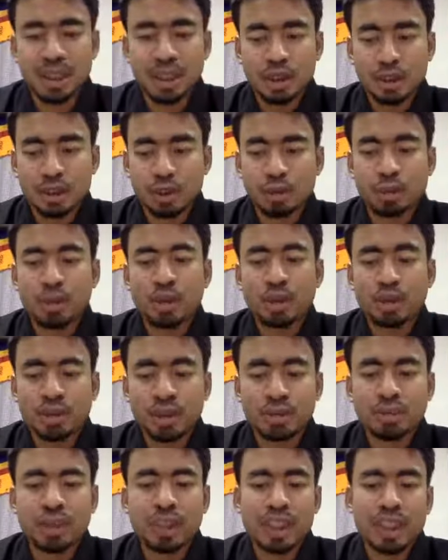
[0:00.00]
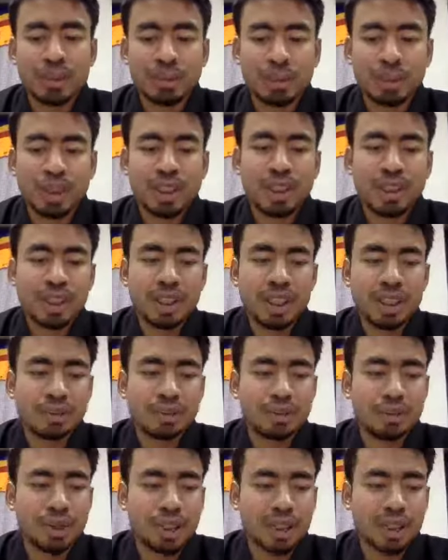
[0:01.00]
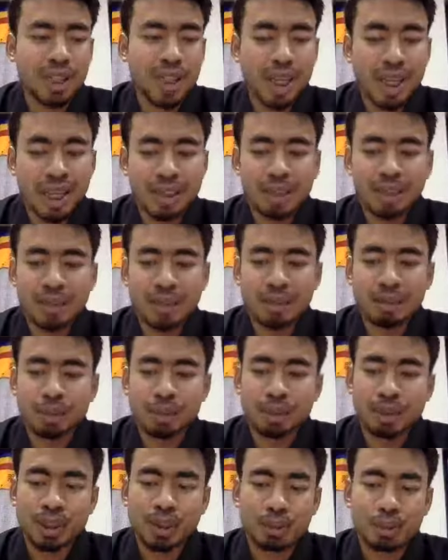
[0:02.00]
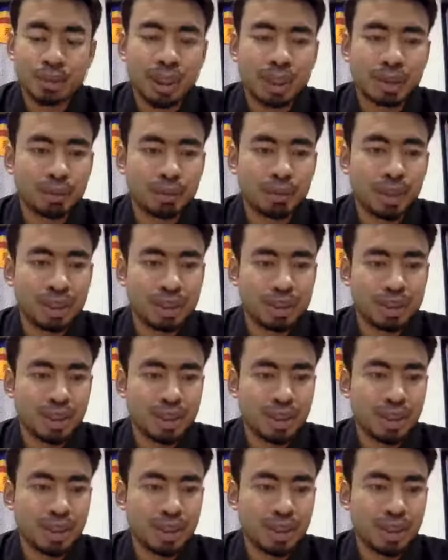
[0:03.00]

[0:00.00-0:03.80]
So most of the components that we had in Bhutan 1 was